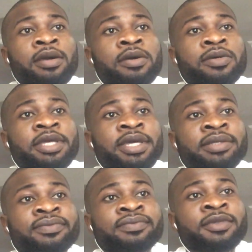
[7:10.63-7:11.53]

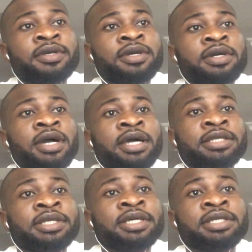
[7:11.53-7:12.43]
Okay,
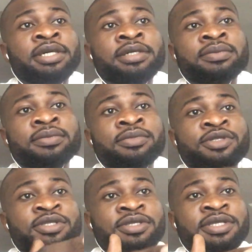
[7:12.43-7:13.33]
and then
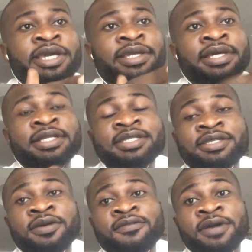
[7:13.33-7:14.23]
suicide and
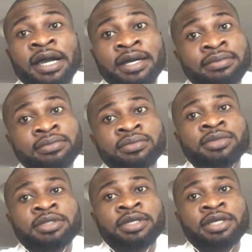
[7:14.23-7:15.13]
self-harm
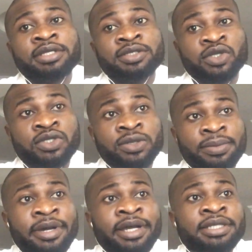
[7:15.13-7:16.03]
is also
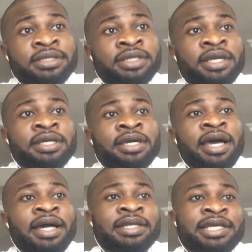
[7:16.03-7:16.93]
part.
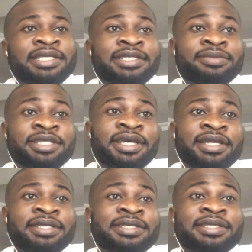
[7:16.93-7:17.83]
An
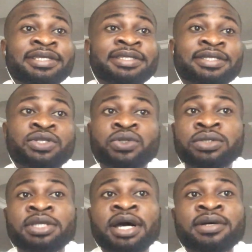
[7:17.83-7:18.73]
estimated
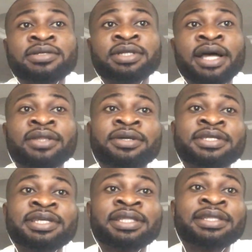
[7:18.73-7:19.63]
62,000
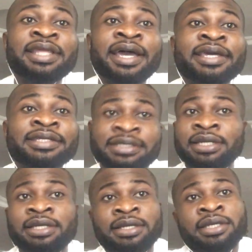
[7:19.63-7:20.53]
adolescents died
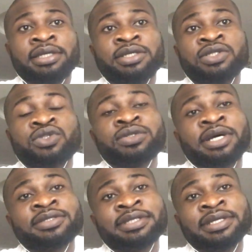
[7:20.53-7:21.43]
in
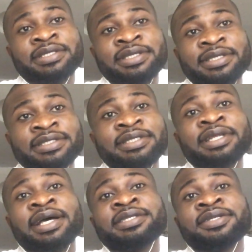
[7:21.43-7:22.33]
2016
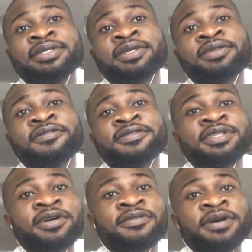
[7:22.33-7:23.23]
as a result of
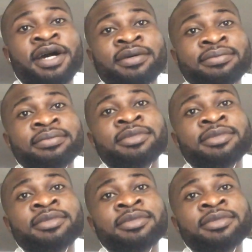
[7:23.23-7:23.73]
self-harm.